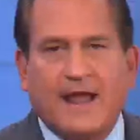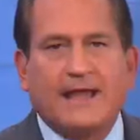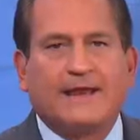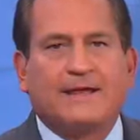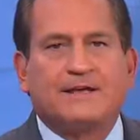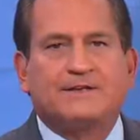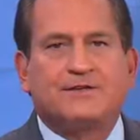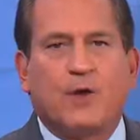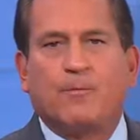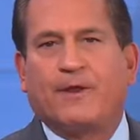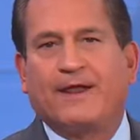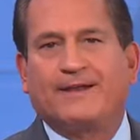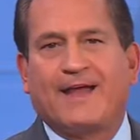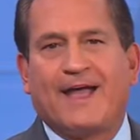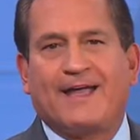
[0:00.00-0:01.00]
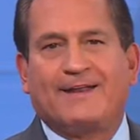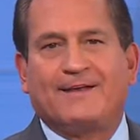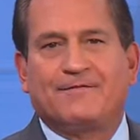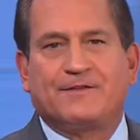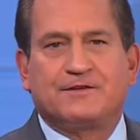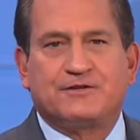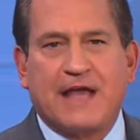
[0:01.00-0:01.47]
Tonight is opening
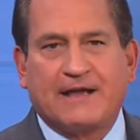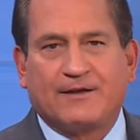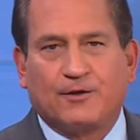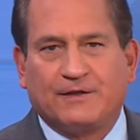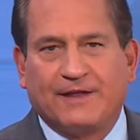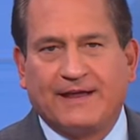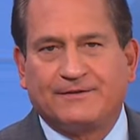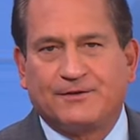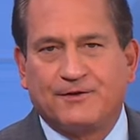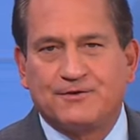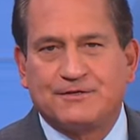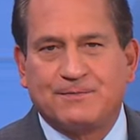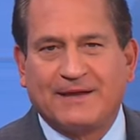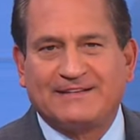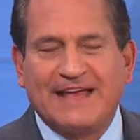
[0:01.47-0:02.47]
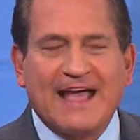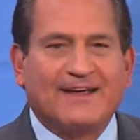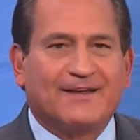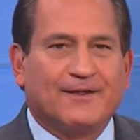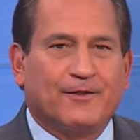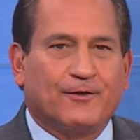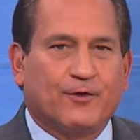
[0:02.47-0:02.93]
night of the Jack-O-Lantern
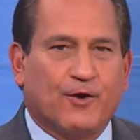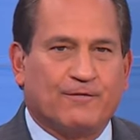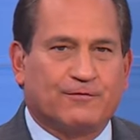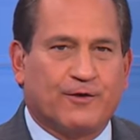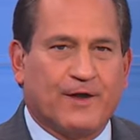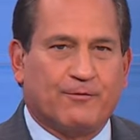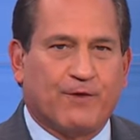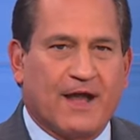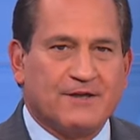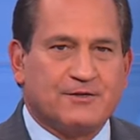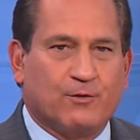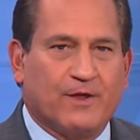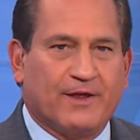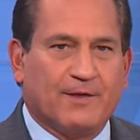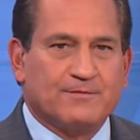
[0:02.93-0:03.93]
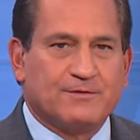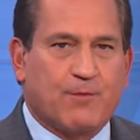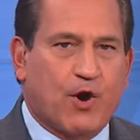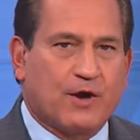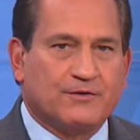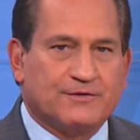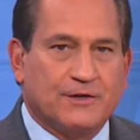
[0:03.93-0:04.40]
Spectacular over at Roger Williams
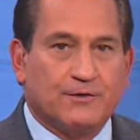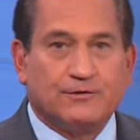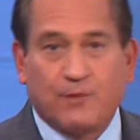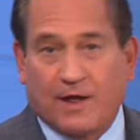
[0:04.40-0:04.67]
Park Zoo.